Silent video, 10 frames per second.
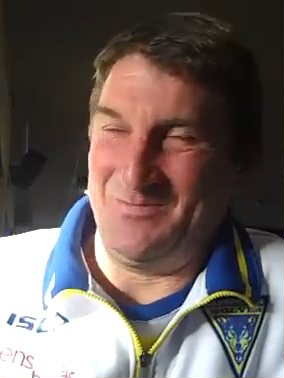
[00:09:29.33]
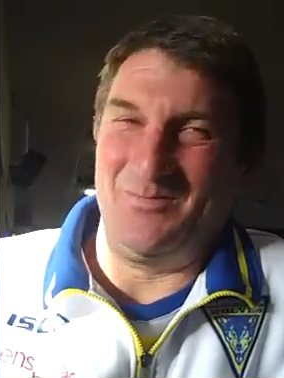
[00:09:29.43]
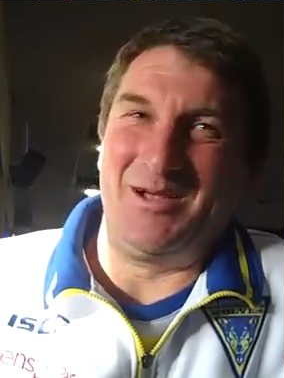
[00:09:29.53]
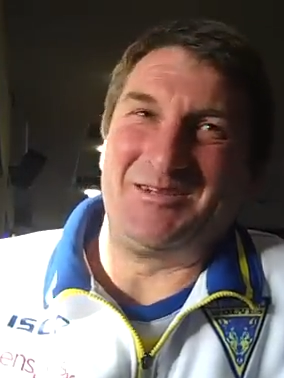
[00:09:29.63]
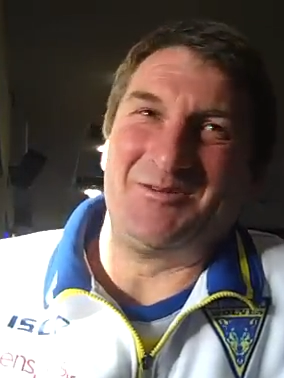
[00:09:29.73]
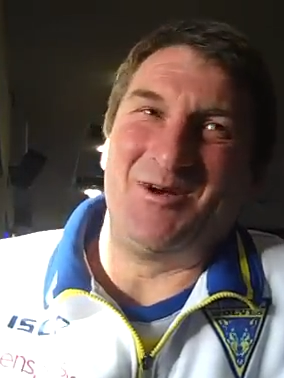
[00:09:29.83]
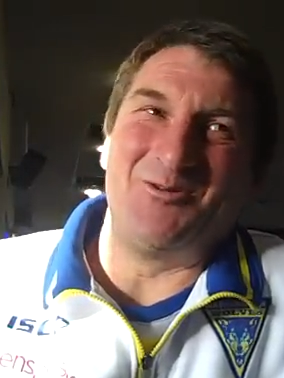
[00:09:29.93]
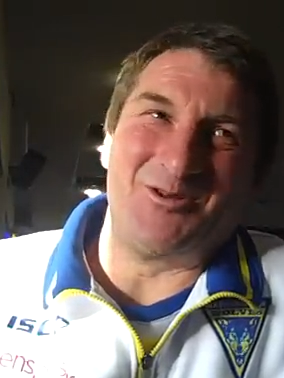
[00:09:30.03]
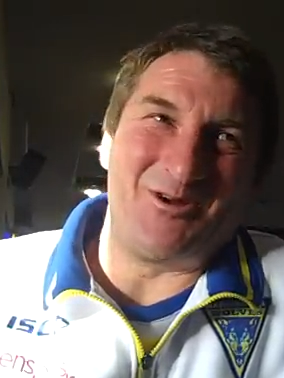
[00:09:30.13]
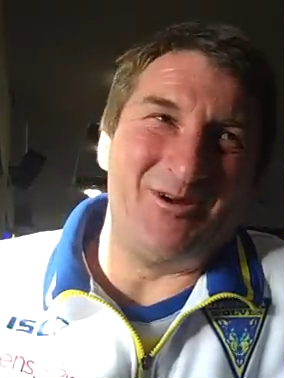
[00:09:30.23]
make some
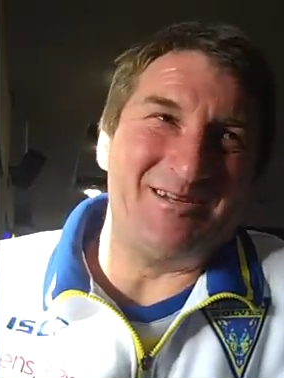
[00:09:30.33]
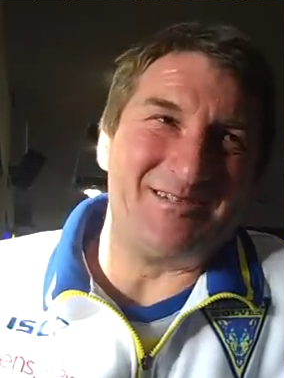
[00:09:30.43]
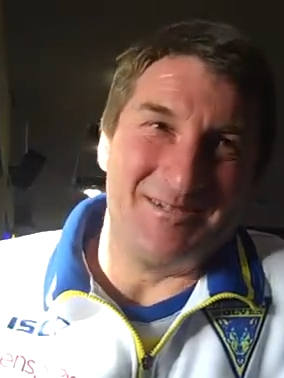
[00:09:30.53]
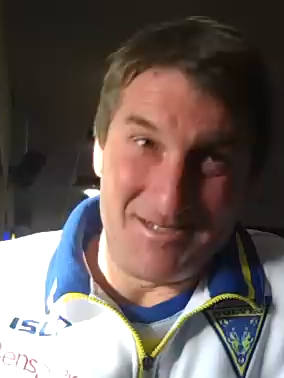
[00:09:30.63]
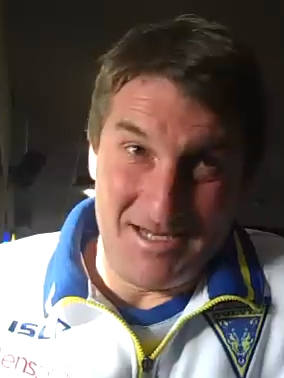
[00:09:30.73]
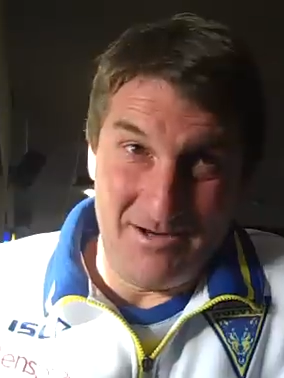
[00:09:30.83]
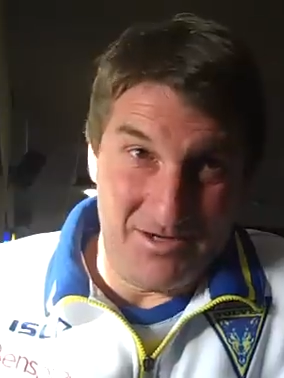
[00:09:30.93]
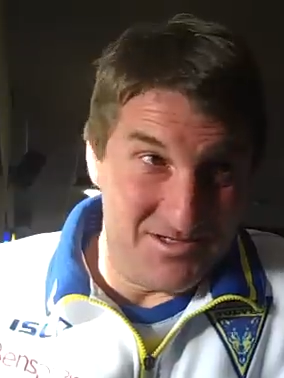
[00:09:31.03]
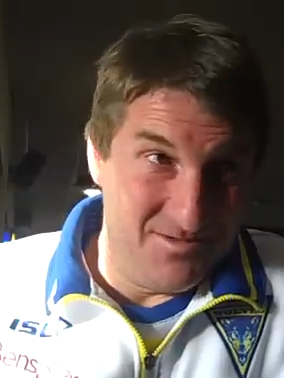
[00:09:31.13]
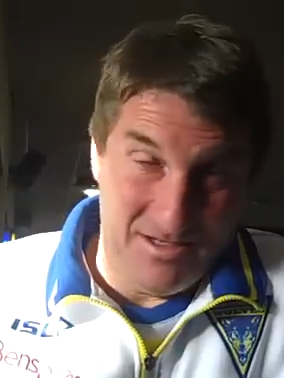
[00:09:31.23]
old acquaintances there,
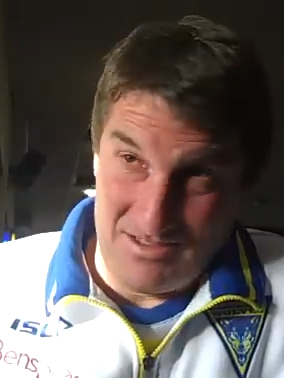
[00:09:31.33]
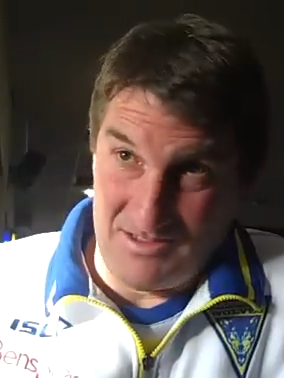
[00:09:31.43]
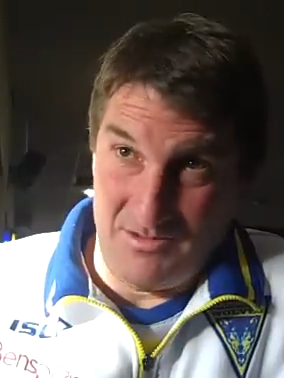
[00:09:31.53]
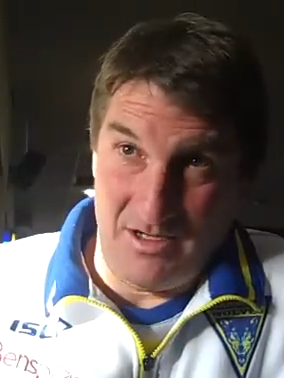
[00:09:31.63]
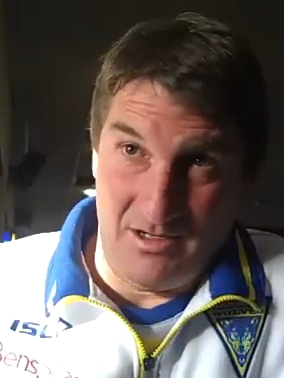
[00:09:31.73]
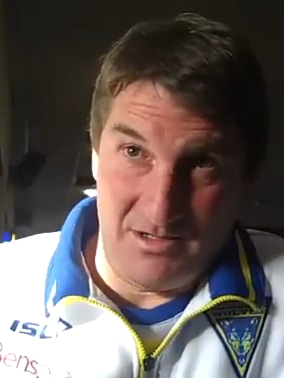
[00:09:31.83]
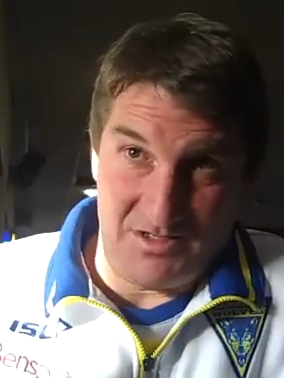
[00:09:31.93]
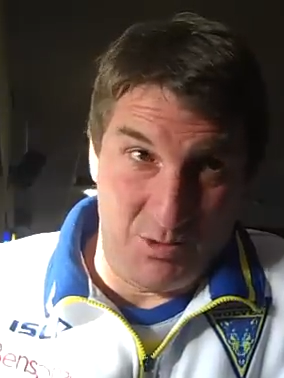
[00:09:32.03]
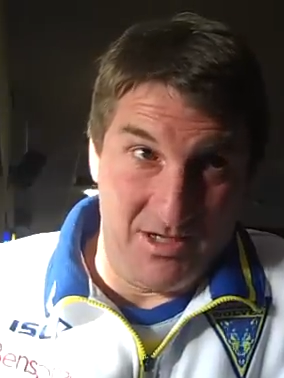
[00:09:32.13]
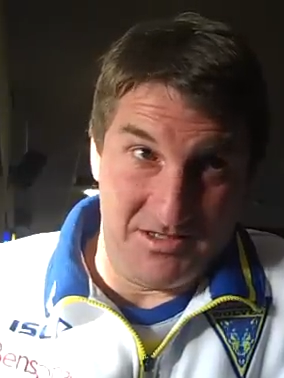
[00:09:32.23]

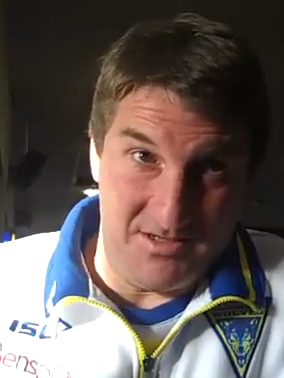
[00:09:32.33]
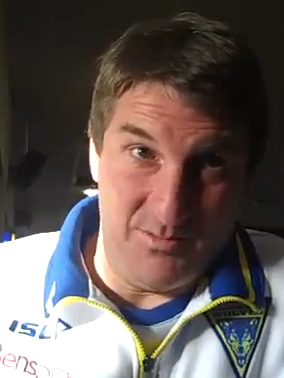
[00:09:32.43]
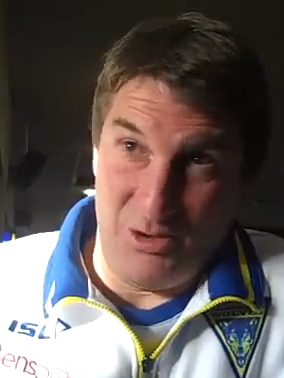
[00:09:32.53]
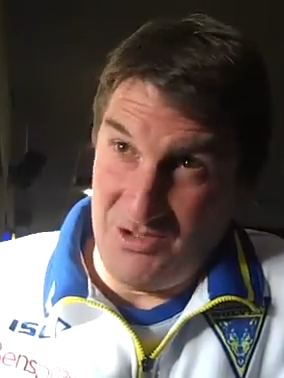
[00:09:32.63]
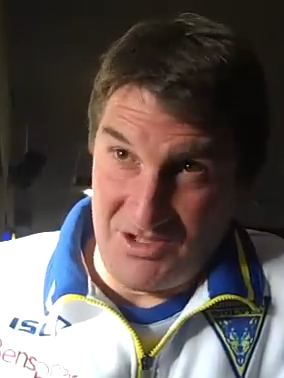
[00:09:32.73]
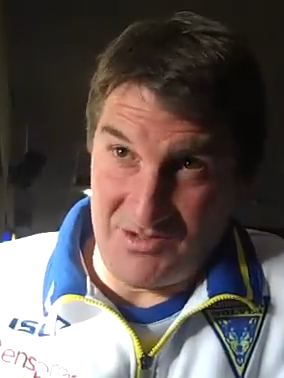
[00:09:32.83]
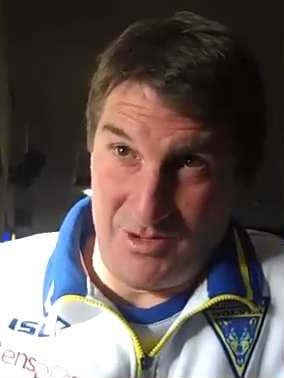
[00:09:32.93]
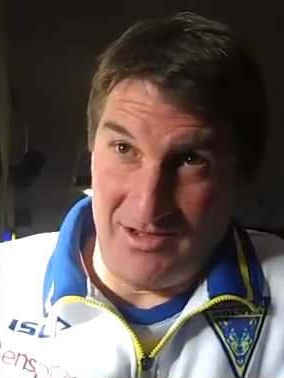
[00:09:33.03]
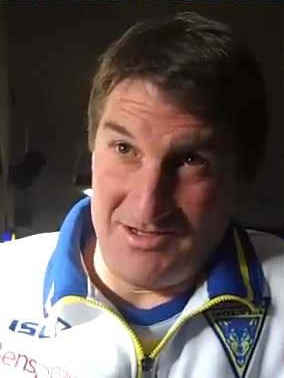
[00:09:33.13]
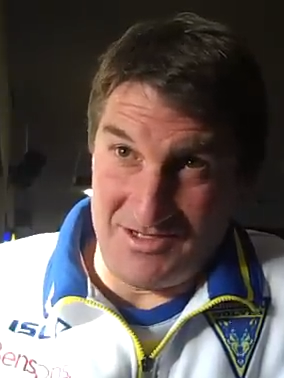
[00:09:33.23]
as well as the Burgess
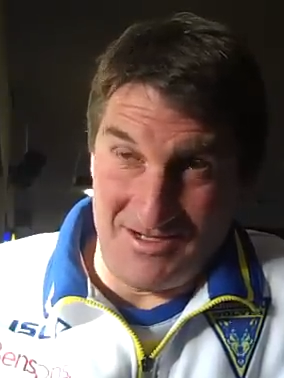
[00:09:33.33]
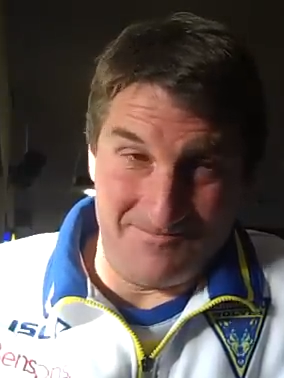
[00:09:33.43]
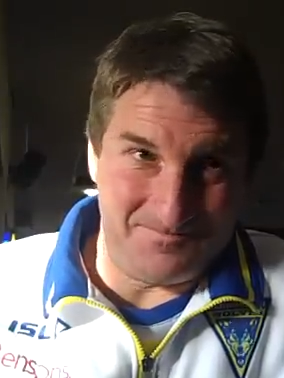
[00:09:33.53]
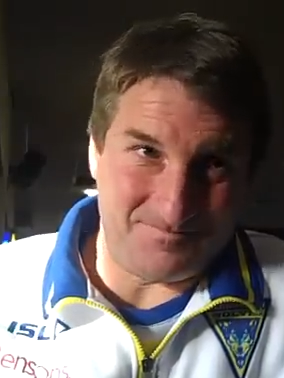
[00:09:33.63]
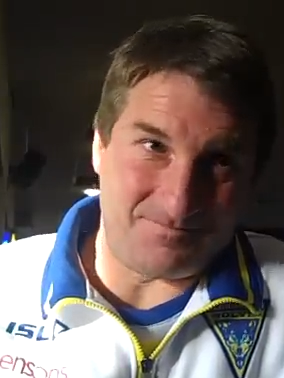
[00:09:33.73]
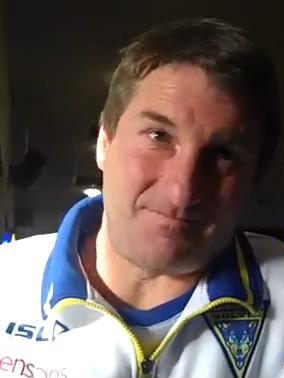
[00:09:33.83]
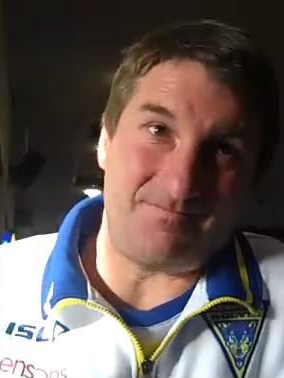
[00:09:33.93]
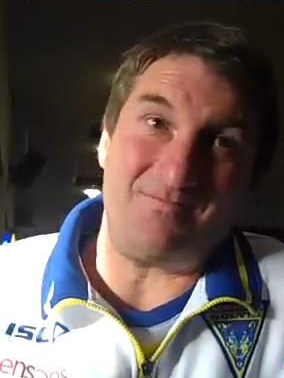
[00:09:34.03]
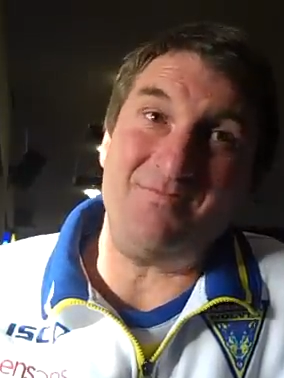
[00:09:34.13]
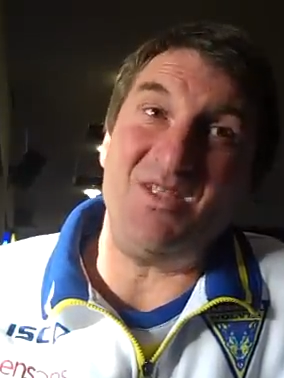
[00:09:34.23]
brothers,
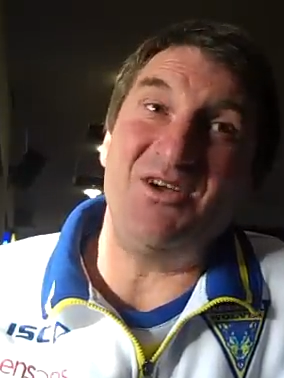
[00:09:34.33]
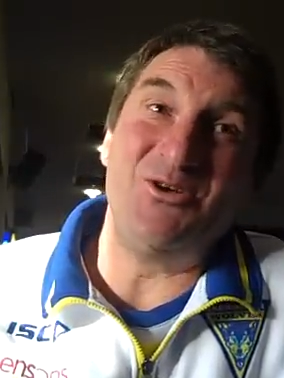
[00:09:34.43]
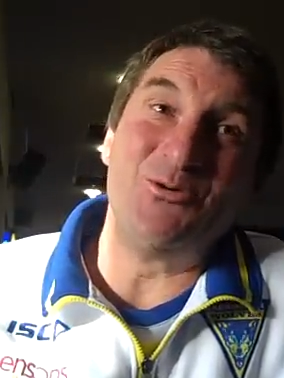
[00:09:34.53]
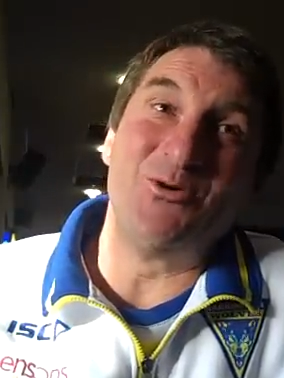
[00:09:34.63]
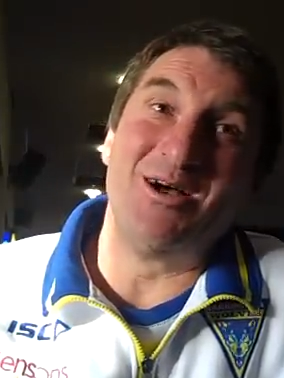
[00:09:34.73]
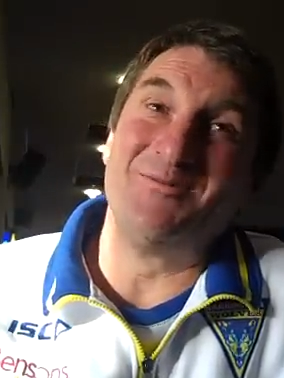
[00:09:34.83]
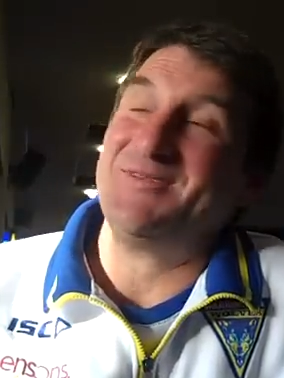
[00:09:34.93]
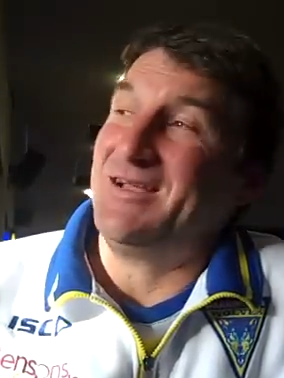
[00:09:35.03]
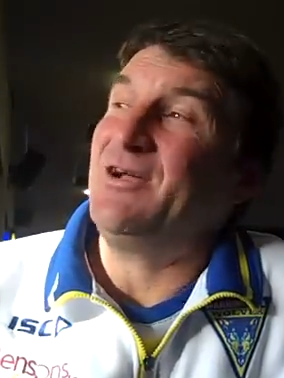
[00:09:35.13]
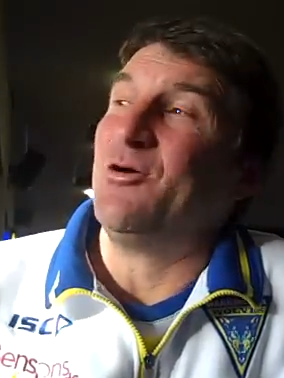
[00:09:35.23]
who
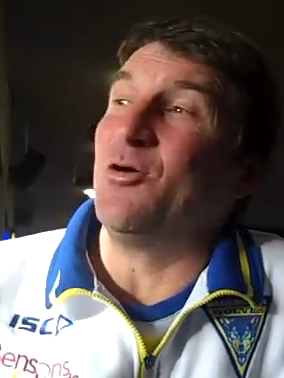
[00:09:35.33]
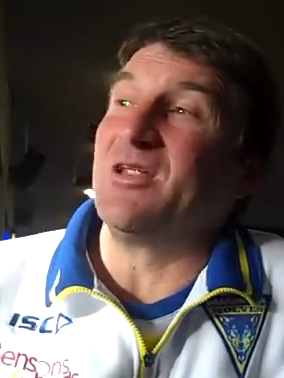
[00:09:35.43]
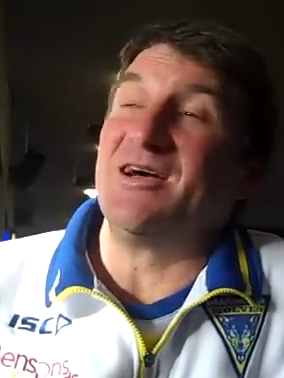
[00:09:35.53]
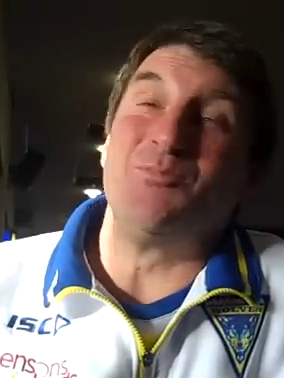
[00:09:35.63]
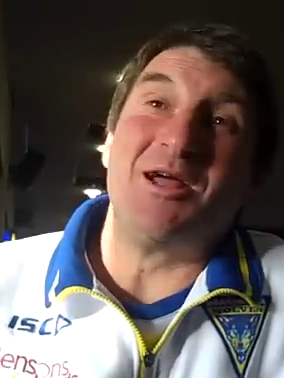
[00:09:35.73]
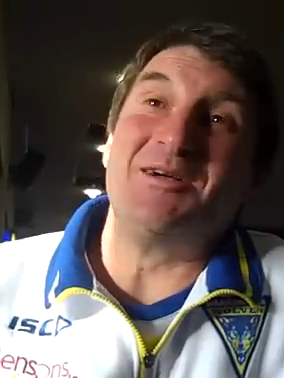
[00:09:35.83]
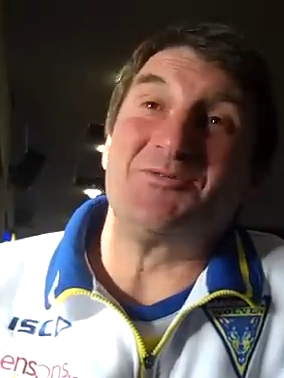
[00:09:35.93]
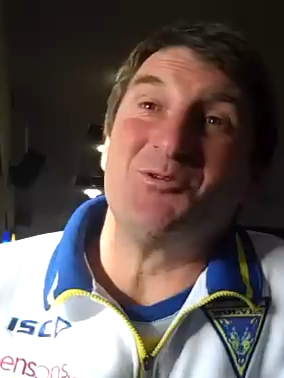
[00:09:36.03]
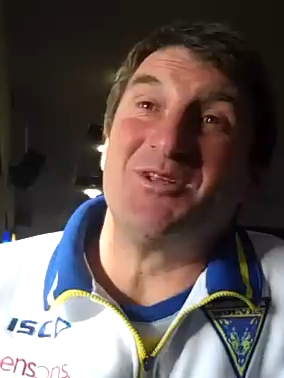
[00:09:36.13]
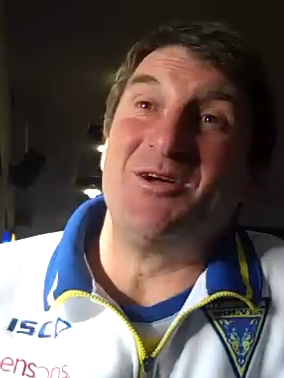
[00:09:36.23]
all our
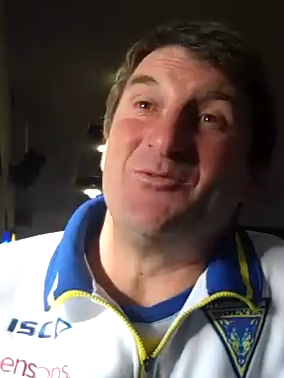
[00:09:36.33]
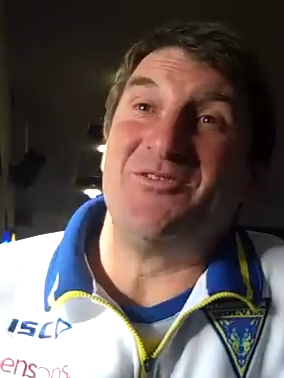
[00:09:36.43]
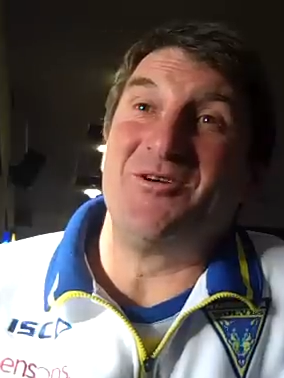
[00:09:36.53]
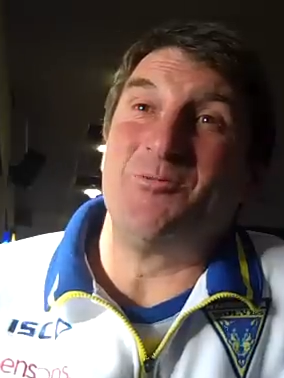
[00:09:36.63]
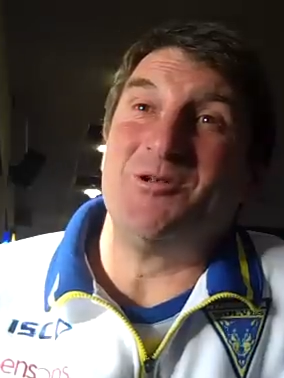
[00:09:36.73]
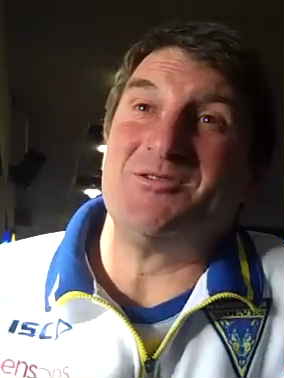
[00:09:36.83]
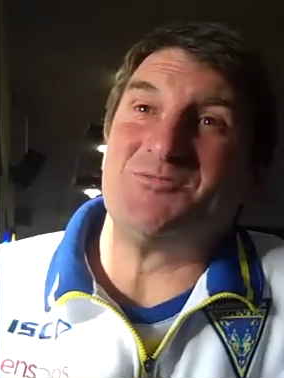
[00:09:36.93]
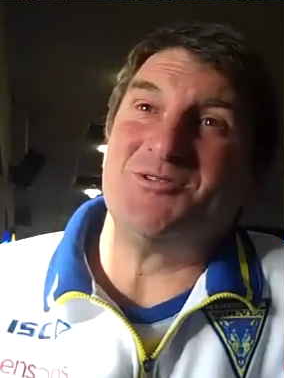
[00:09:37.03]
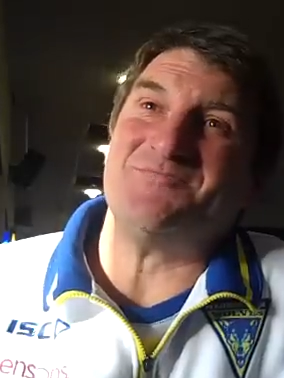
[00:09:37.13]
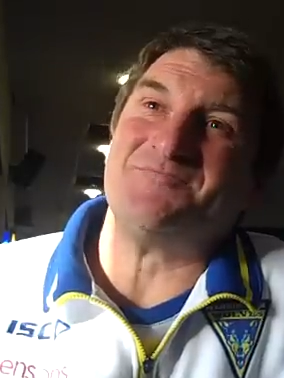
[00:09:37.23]
players will know very well
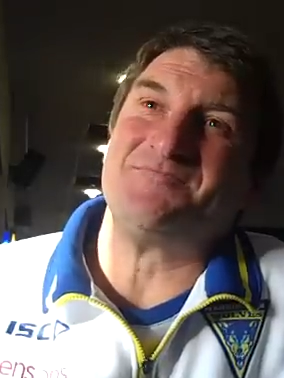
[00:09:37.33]
as well.